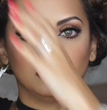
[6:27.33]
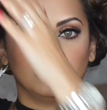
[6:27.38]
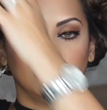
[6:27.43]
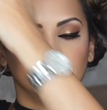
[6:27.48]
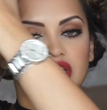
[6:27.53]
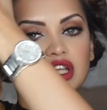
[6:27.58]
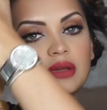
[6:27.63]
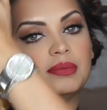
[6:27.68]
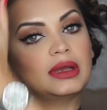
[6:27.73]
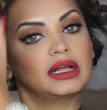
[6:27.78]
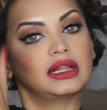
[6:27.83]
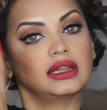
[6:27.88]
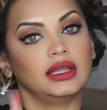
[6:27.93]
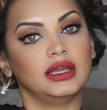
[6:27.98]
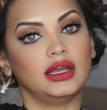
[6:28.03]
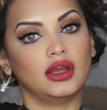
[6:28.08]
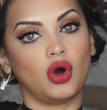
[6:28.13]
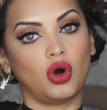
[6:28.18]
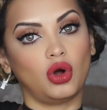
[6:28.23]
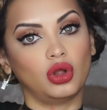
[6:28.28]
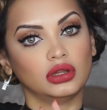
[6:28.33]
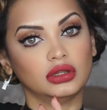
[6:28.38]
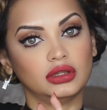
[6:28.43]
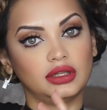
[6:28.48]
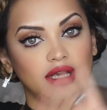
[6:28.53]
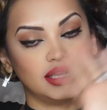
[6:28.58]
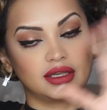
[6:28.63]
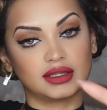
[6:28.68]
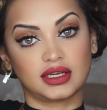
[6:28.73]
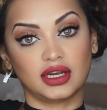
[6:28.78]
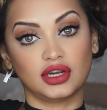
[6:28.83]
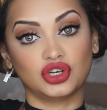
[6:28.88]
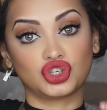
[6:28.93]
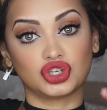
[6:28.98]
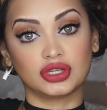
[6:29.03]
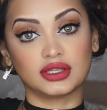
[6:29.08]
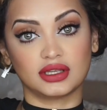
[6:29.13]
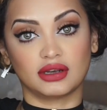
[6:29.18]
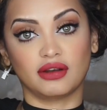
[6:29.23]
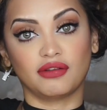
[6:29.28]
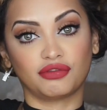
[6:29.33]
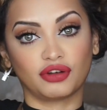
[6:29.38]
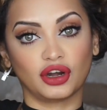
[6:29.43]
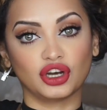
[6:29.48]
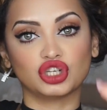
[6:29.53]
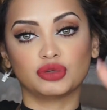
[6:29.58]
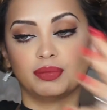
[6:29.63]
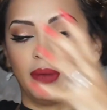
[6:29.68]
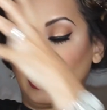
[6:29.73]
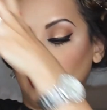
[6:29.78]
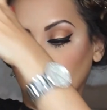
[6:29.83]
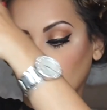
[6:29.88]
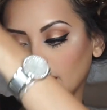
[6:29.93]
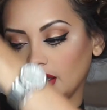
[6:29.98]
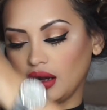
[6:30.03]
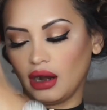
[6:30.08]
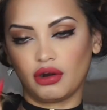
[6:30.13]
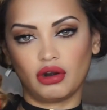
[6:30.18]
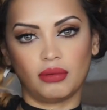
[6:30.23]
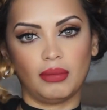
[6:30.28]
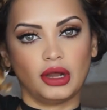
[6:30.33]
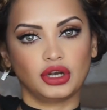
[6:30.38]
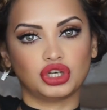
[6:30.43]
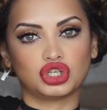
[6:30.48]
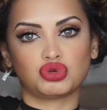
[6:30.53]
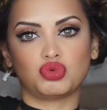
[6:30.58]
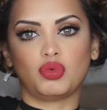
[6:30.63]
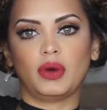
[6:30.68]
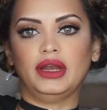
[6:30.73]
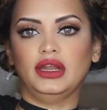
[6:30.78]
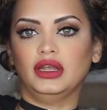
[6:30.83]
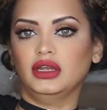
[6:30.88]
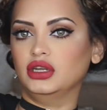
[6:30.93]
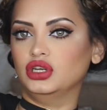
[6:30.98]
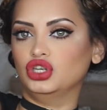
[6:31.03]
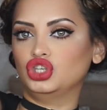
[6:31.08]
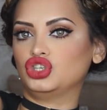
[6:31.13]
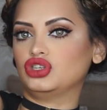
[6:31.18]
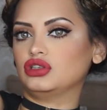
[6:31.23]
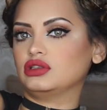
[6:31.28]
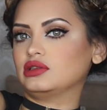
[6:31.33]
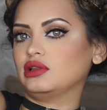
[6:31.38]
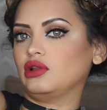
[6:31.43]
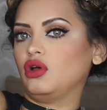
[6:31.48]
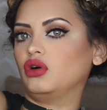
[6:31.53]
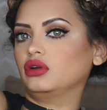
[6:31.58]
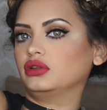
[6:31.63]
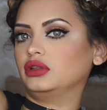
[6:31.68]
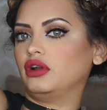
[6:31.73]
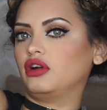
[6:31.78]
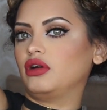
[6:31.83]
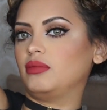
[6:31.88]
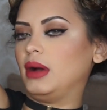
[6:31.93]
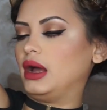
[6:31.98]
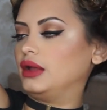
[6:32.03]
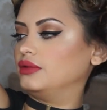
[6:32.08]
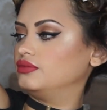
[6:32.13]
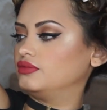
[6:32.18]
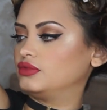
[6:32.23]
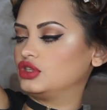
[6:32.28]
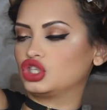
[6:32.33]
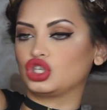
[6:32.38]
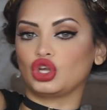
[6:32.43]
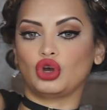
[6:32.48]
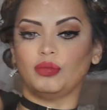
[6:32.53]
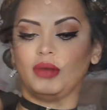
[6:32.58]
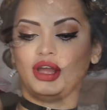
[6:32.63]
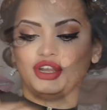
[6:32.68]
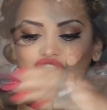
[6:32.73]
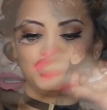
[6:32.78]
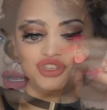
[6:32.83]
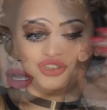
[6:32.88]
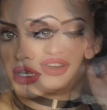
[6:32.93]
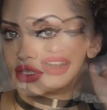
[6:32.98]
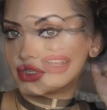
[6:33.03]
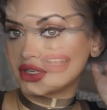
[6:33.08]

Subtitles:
But typically all the extensions in a fresh packet are about 20 inches long. They're about so much.